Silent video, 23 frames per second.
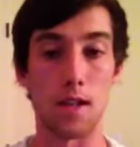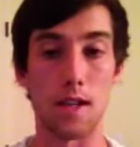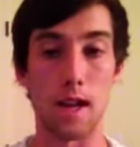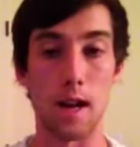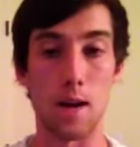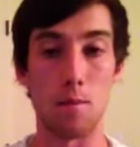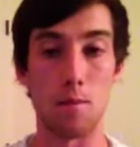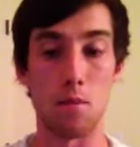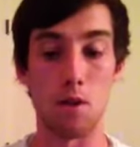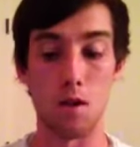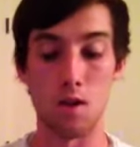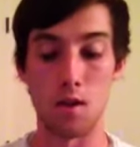
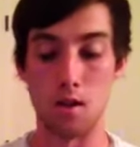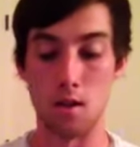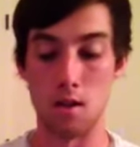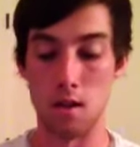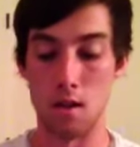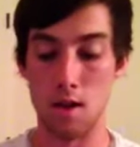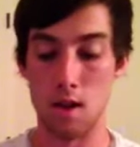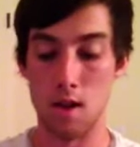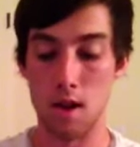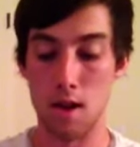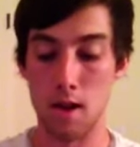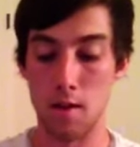camera,
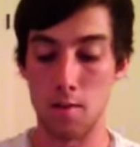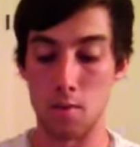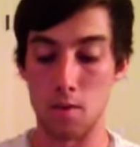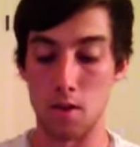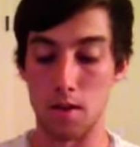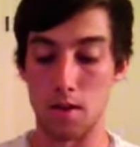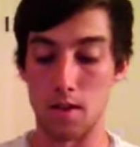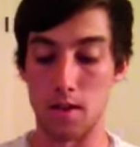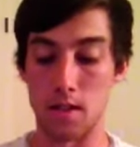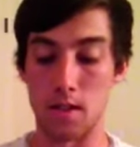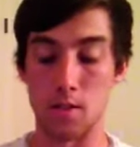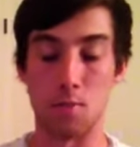
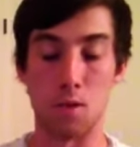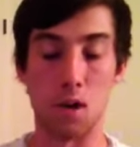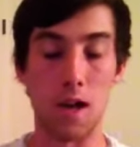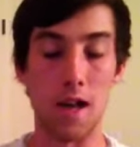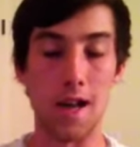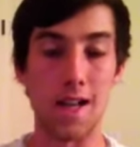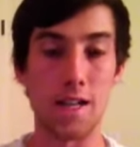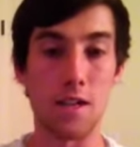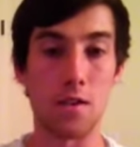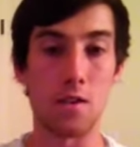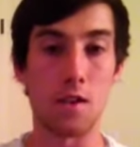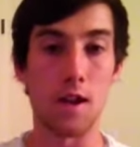but display
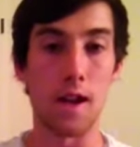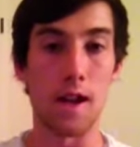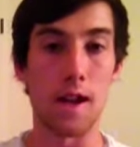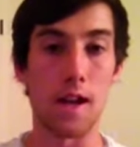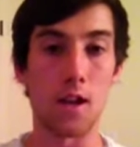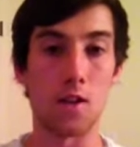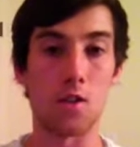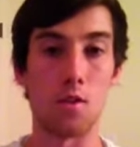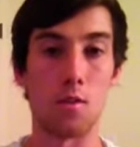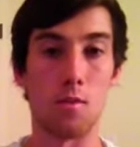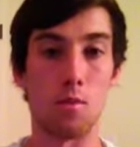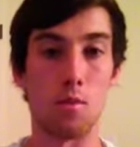you get an
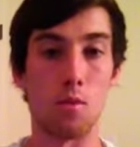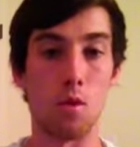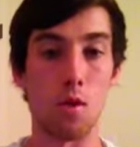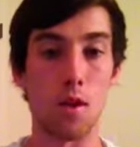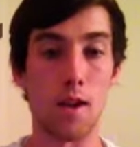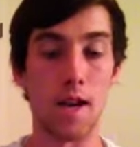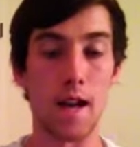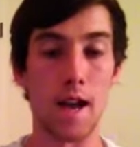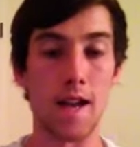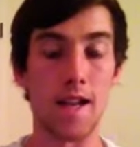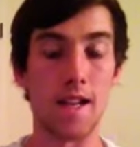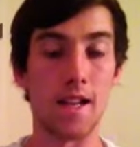extra
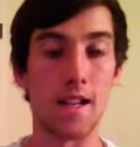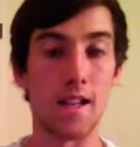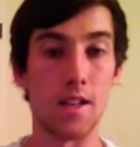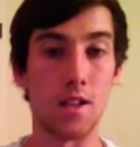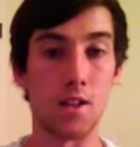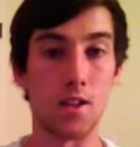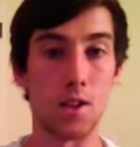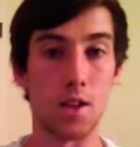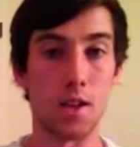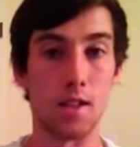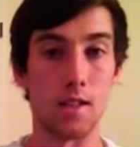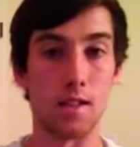0.8
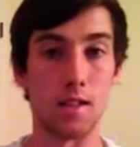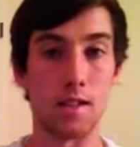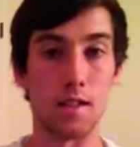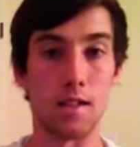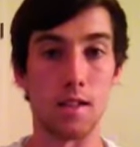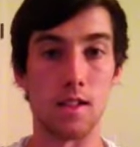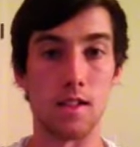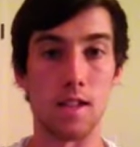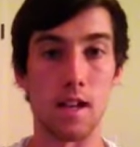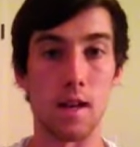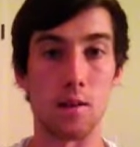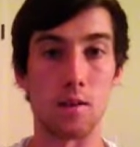inches in
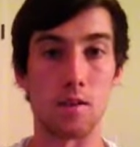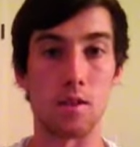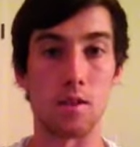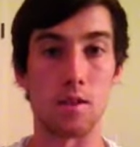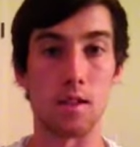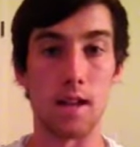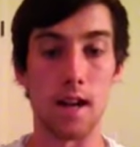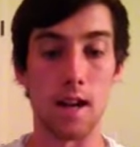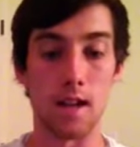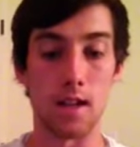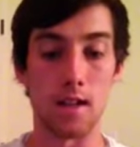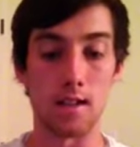the Samsung
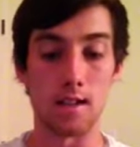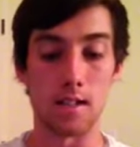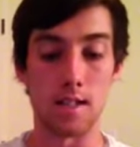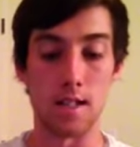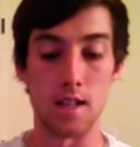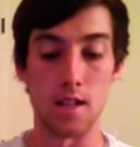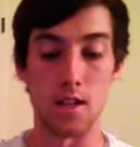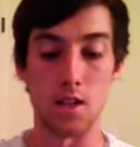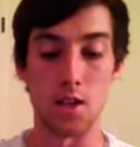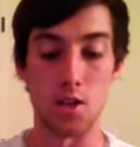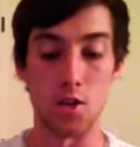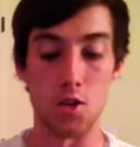Galaxy
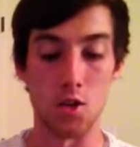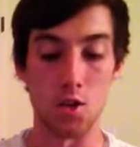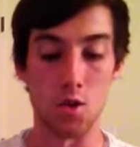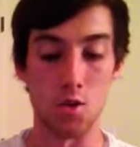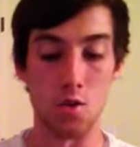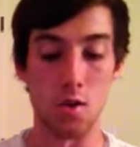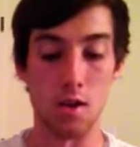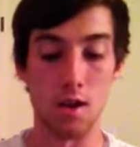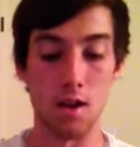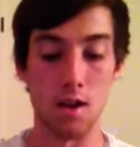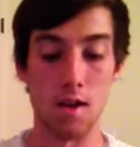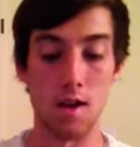than you do
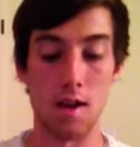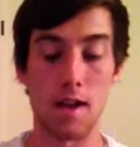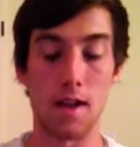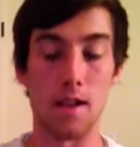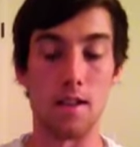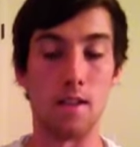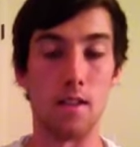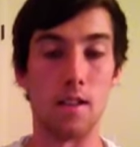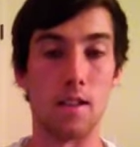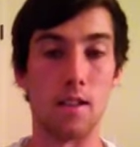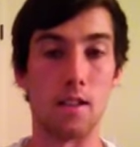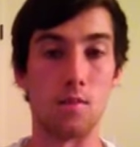
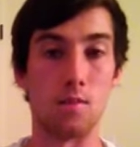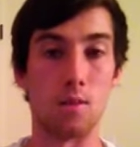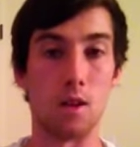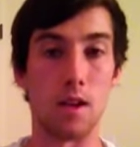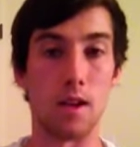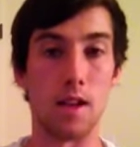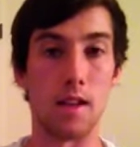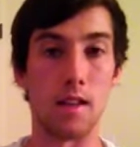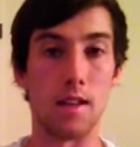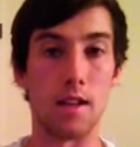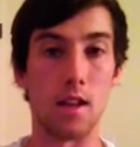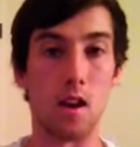in the
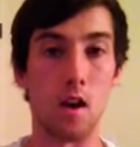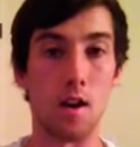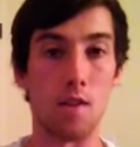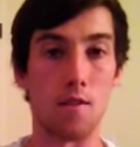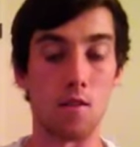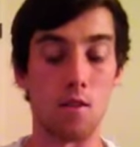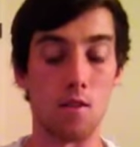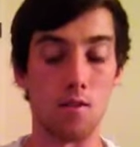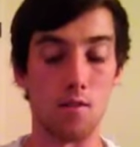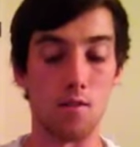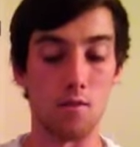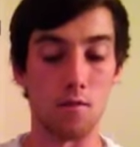display of the
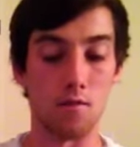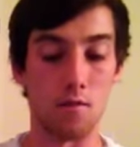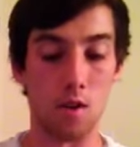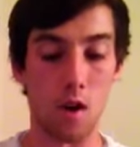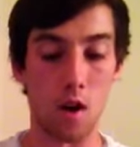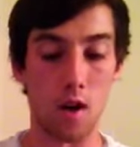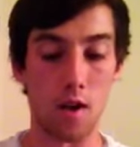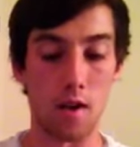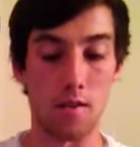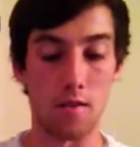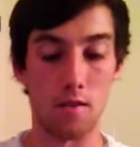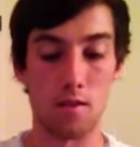iPhone
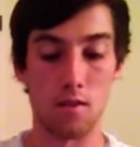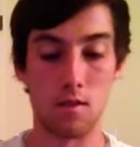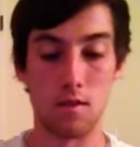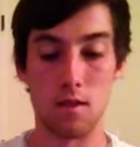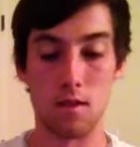5.